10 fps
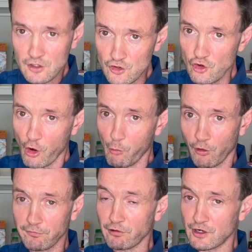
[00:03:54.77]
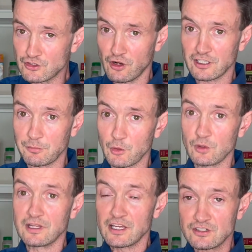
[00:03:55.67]
no more phlogiston can be
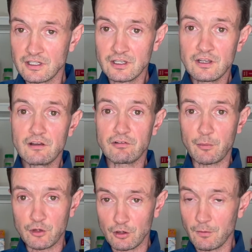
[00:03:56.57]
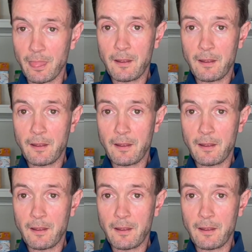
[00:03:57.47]
released from your